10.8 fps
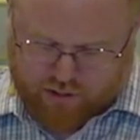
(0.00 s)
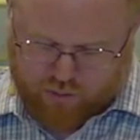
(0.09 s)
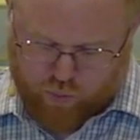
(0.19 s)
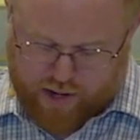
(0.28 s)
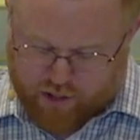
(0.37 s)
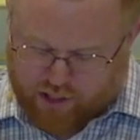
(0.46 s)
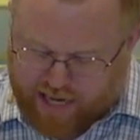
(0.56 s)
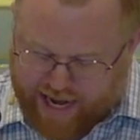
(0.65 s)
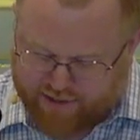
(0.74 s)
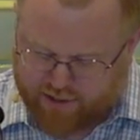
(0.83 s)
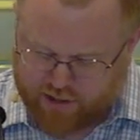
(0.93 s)
Whether He
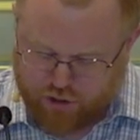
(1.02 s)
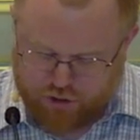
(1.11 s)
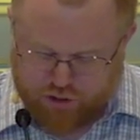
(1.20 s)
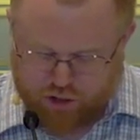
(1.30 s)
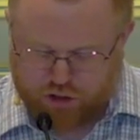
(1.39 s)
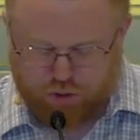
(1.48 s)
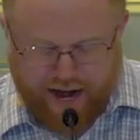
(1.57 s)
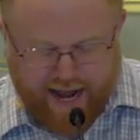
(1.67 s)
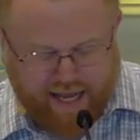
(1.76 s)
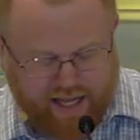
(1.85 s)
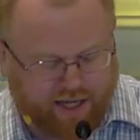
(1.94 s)
has to do so
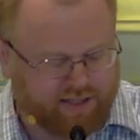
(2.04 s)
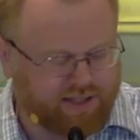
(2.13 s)
dragging us,